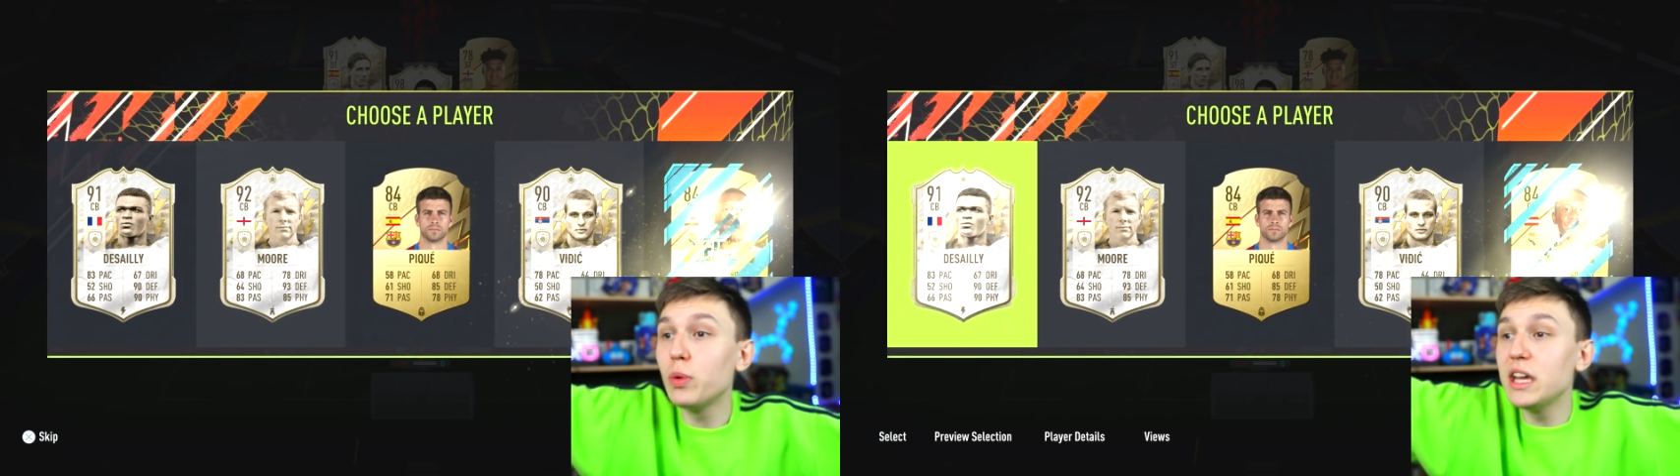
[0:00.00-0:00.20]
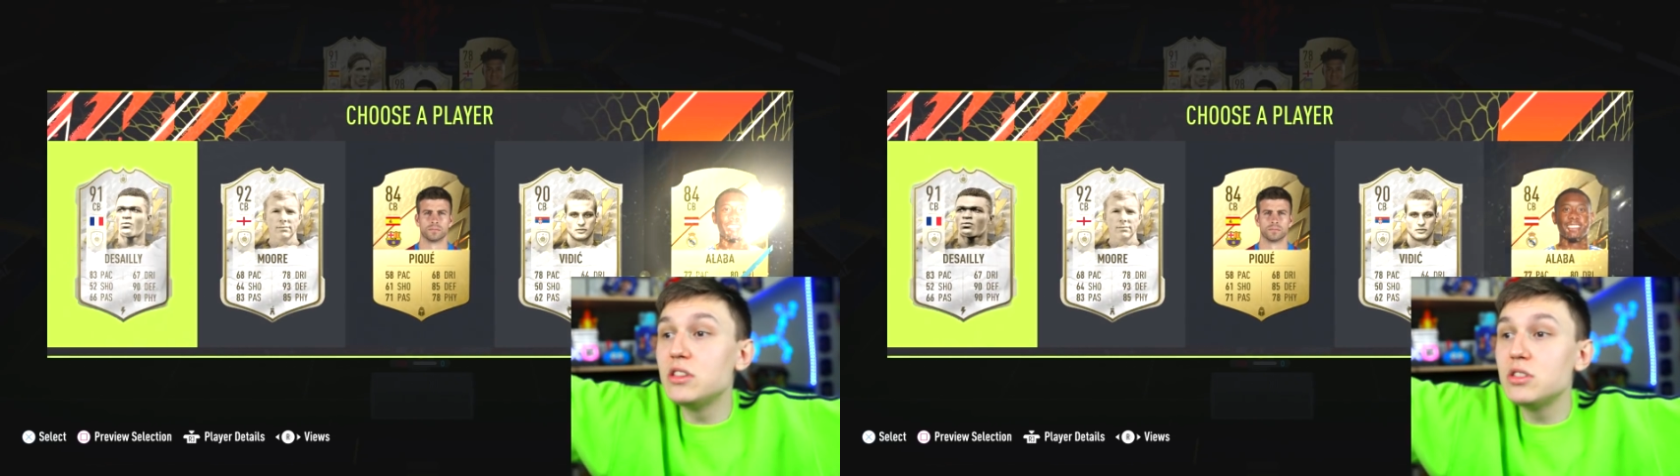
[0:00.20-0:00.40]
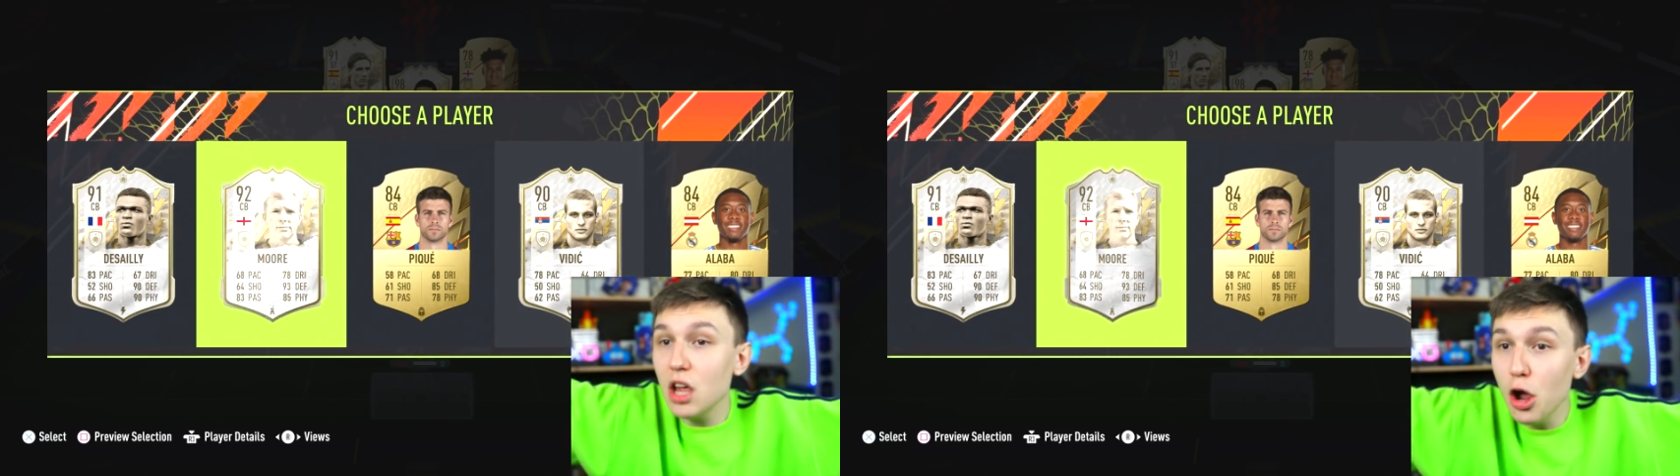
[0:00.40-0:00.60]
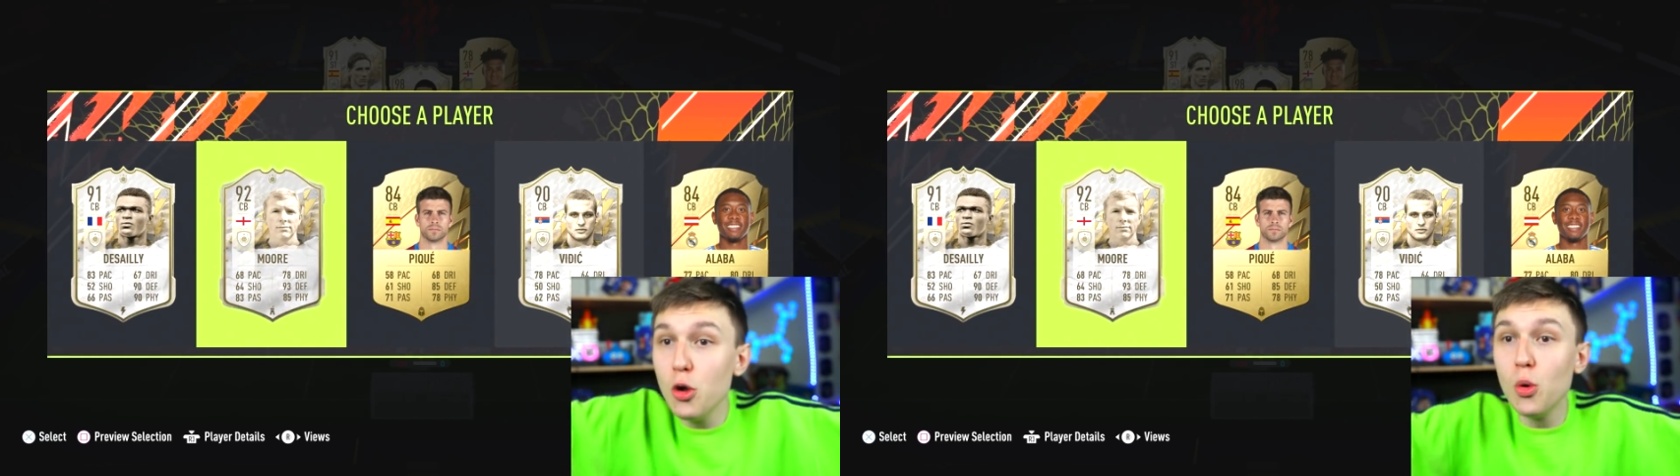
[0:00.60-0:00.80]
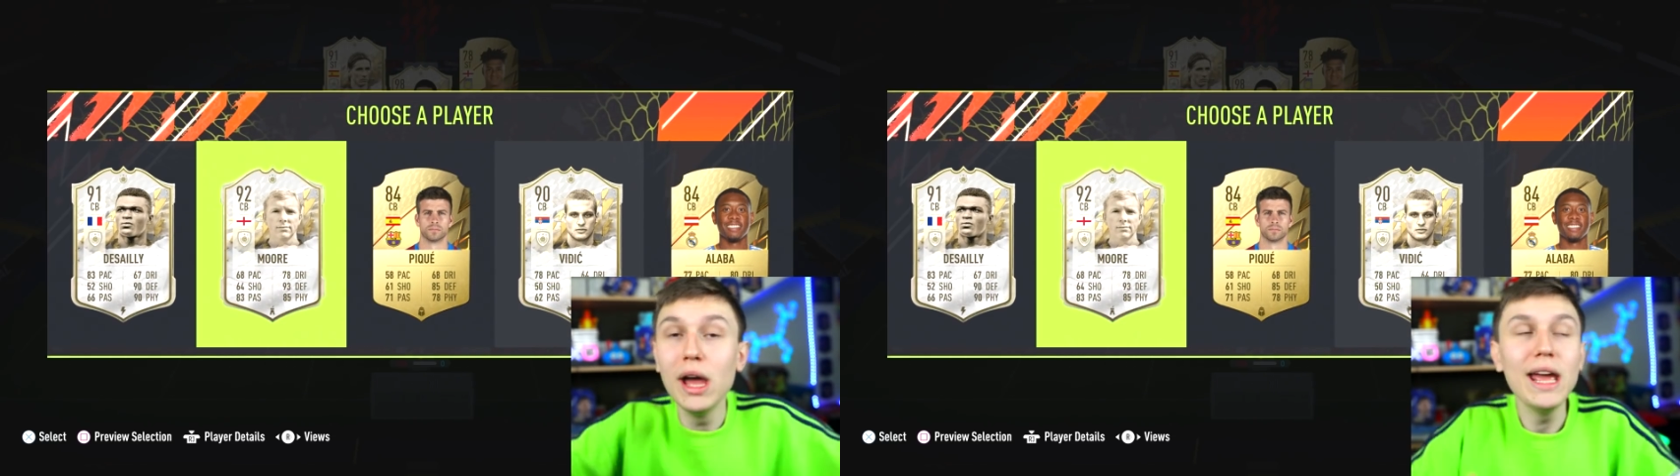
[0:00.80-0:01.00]
We
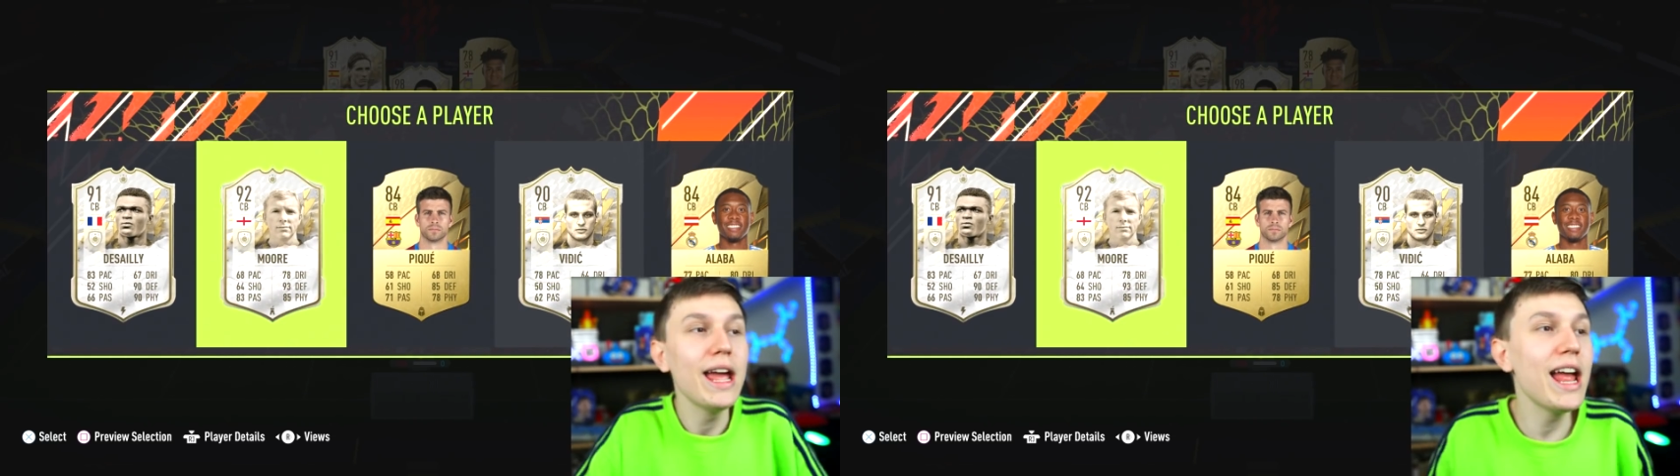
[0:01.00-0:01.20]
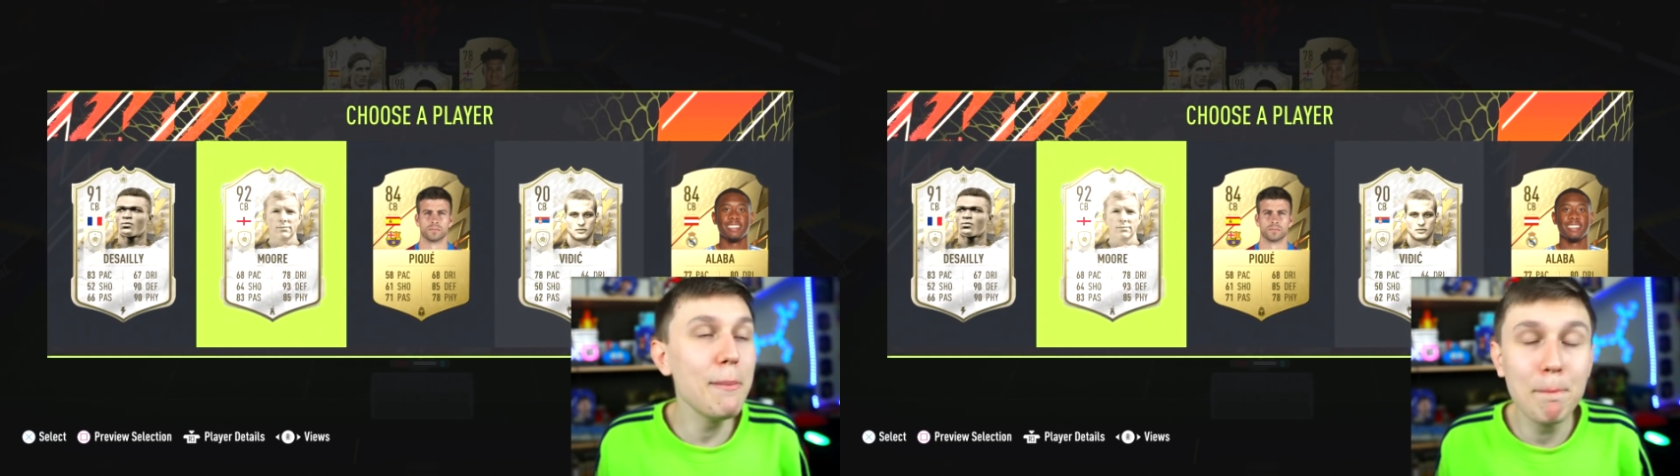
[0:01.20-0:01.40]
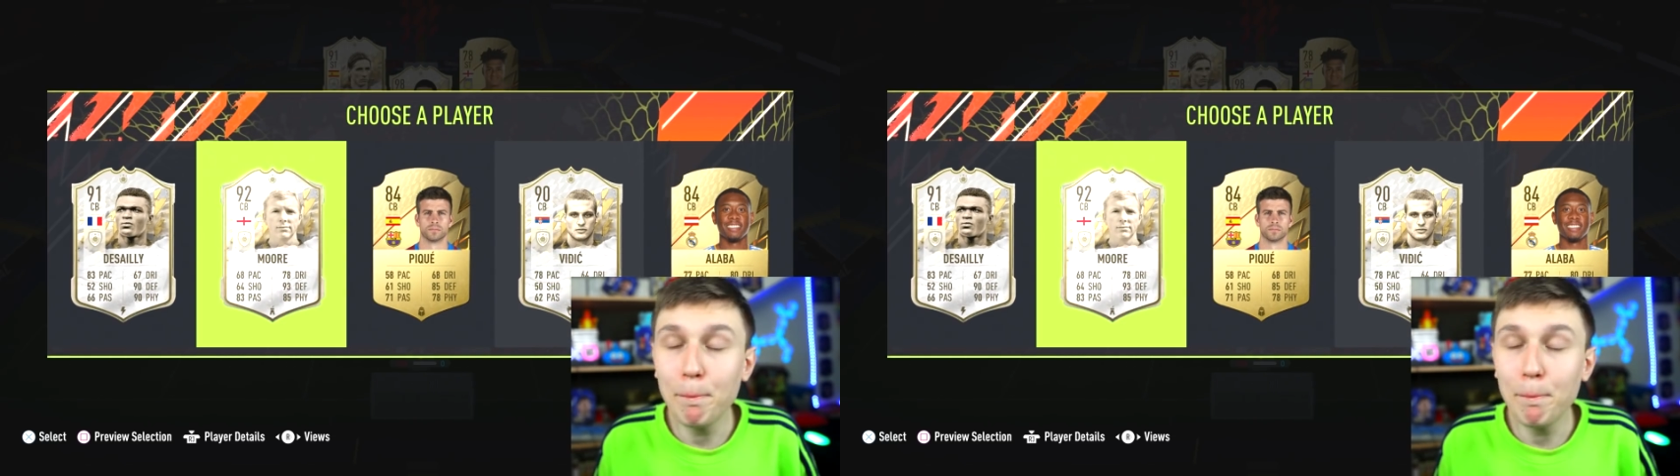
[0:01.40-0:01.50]
do, in